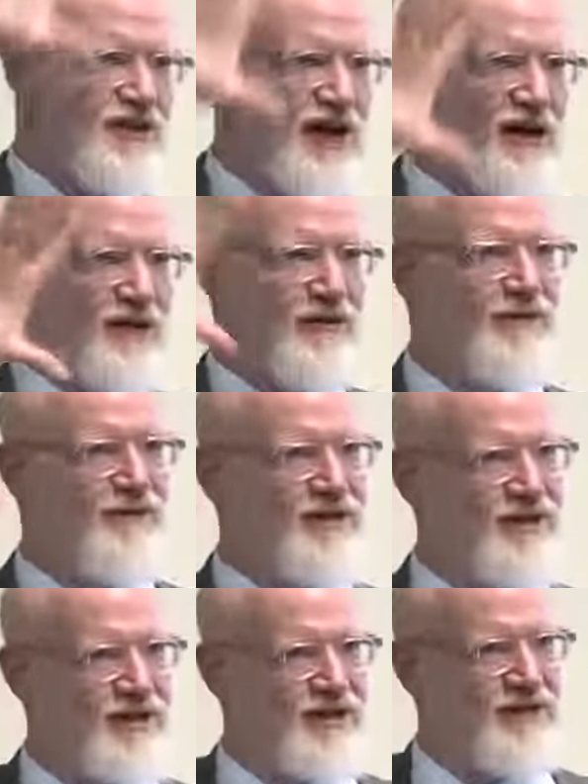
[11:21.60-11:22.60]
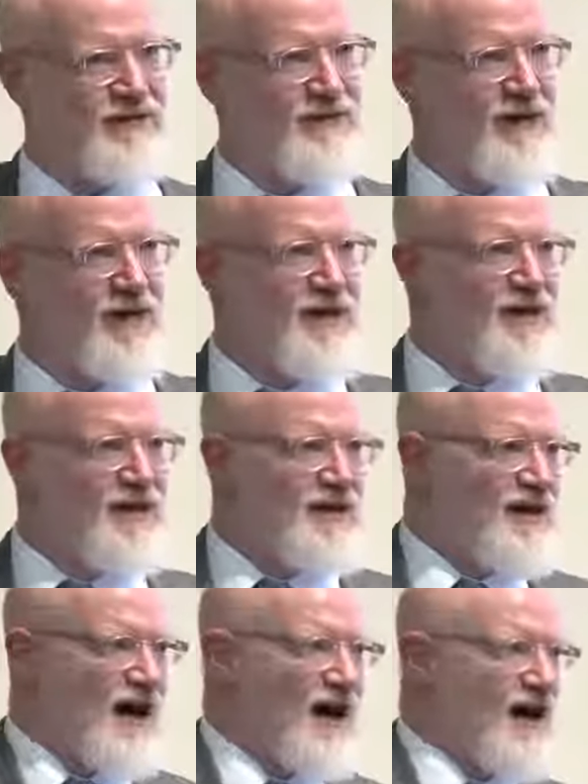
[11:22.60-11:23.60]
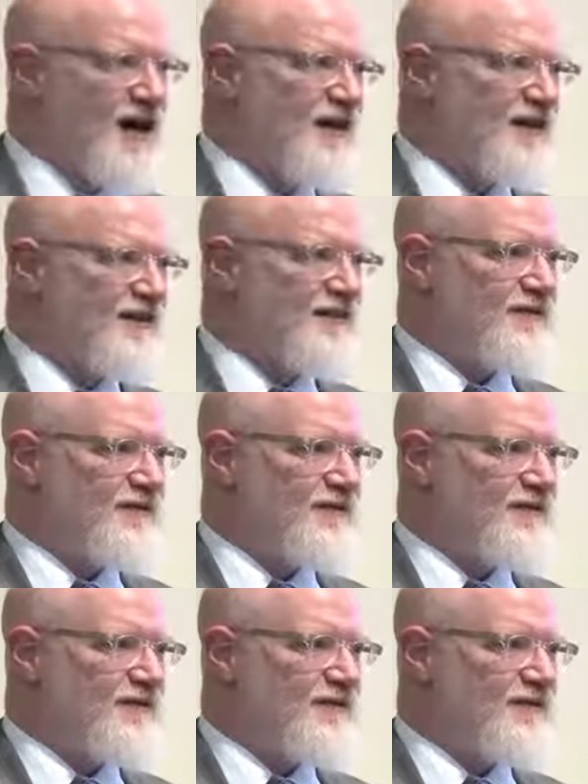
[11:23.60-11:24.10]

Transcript: these columns, just uh,